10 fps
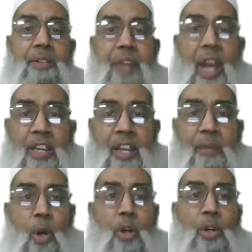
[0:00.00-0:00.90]
dry
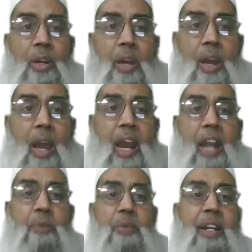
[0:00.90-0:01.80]
sand mold
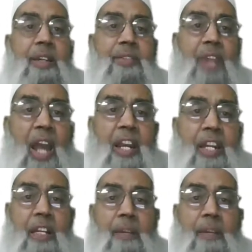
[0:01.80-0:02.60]
and we dry it